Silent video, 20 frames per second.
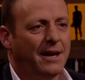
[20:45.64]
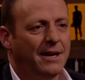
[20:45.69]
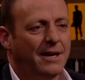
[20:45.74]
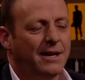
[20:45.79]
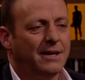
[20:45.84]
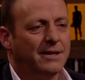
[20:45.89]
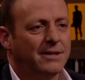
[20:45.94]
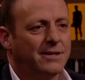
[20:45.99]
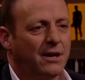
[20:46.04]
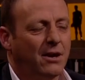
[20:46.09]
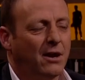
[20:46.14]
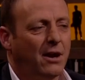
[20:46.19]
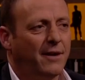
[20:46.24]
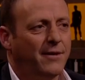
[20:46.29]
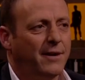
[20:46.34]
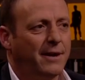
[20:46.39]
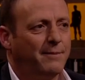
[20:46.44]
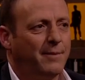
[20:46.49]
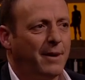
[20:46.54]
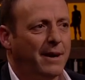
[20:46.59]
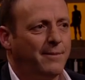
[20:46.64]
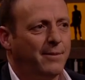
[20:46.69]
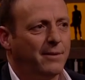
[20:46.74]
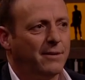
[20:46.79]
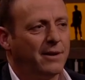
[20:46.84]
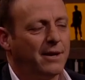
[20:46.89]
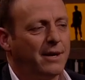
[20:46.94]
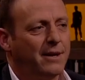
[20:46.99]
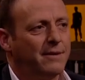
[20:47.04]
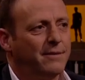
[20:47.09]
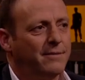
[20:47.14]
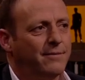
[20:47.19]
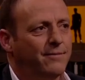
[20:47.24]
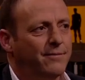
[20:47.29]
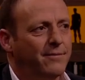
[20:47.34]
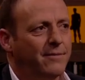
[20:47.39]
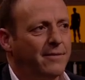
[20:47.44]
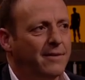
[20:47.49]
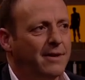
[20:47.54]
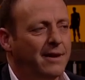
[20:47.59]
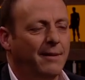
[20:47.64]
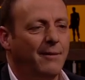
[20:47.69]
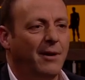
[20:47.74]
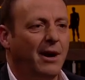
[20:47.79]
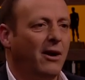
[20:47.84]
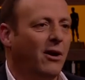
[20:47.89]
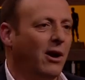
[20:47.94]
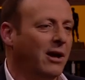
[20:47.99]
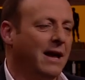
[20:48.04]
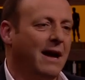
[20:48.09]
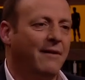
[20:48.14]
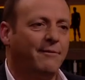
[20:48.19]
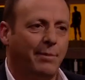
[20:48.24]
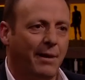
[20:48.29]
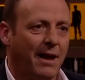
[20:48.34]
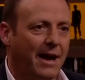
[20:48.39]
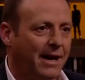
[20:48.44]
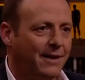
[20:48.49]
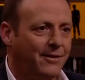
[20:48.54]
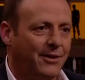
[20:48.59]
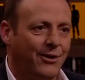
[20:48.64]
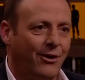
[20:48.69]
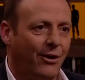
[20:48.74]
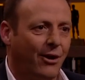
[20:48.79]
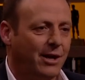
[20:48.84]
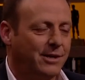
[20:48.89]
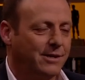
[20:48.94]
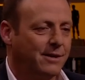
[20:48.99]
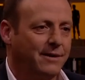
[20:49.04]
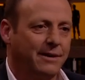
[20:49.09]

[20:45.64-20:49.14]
Yeah, it is. And I think people that... mate, I love playing in the 90s.